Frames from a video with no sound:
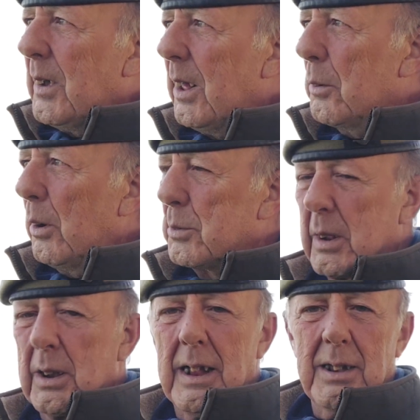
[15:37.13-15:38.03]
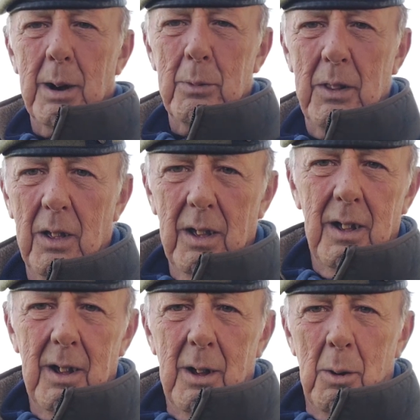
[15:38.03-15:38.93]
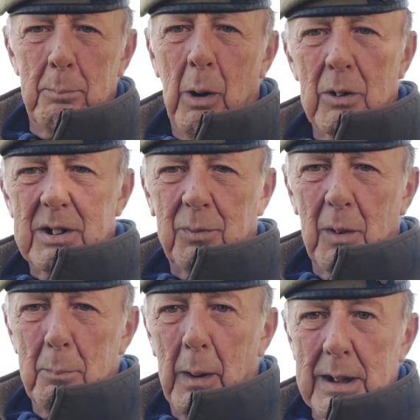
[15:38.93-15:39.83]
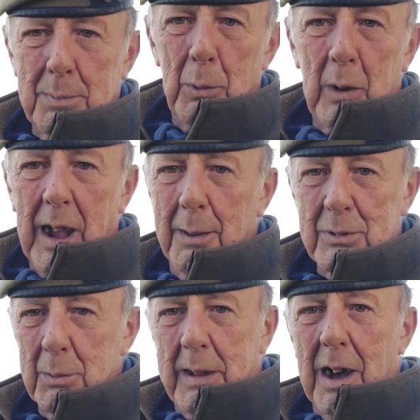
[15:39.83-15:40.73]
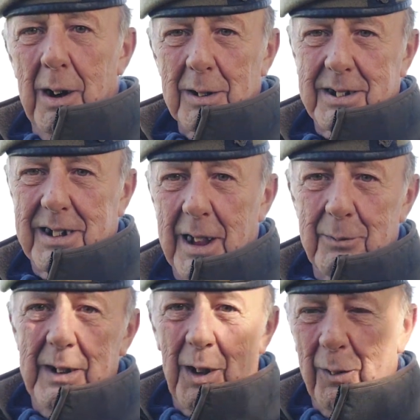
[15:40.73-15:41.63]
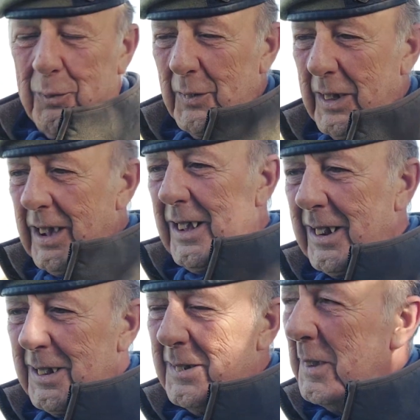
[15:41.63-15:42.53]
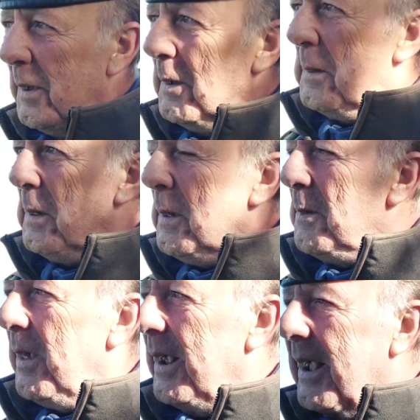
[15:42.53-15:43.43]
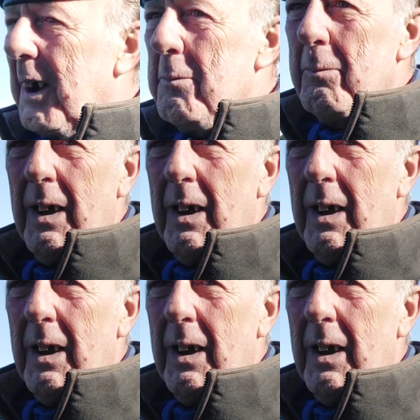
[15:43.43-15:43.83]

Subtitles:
Otherwise, we're going to end up with boxes full of baseball caps we can't get rid of. There you go.